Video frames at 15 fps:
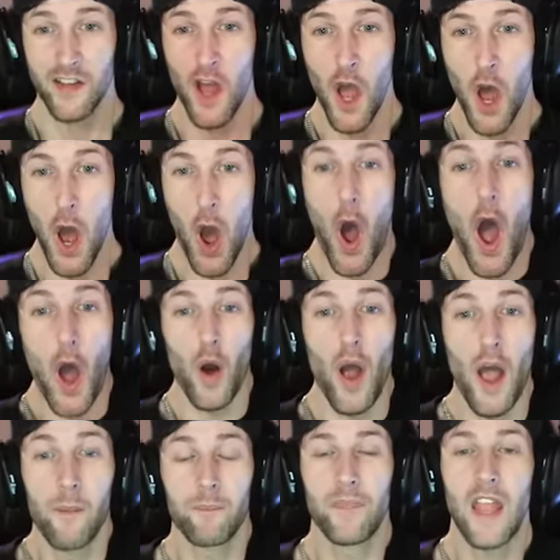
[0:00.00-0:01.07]
us. Oh,
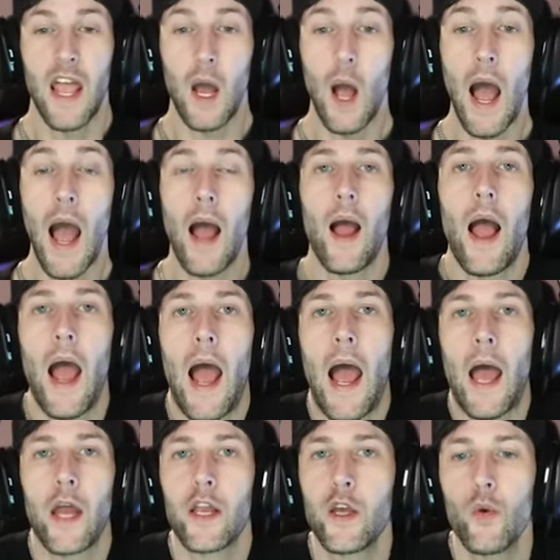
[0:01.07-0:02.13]

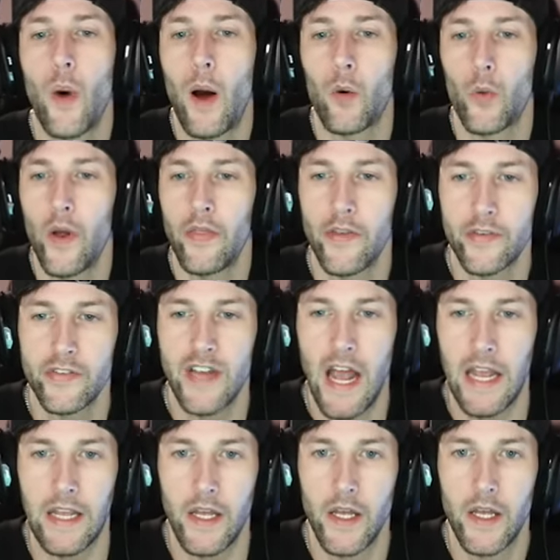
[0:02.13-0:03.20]
how do you outrun the
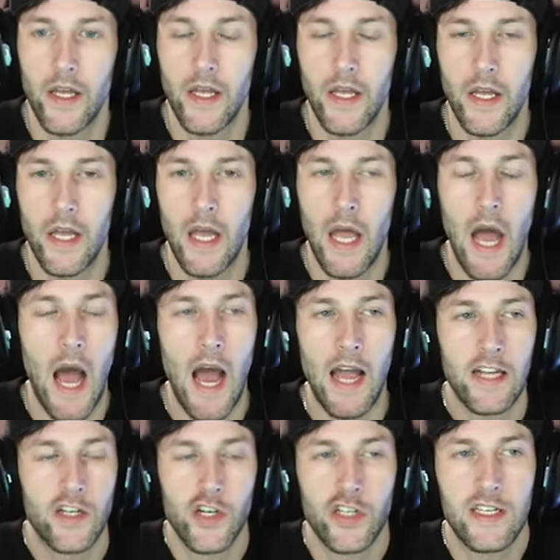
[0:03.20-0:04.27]
snake?
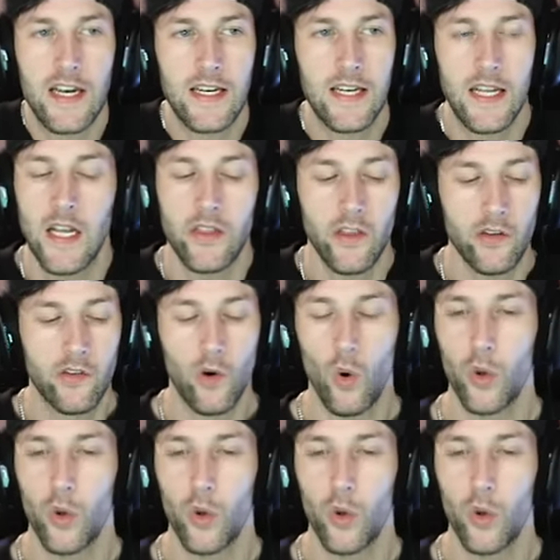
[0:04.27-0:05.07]
I just need to get this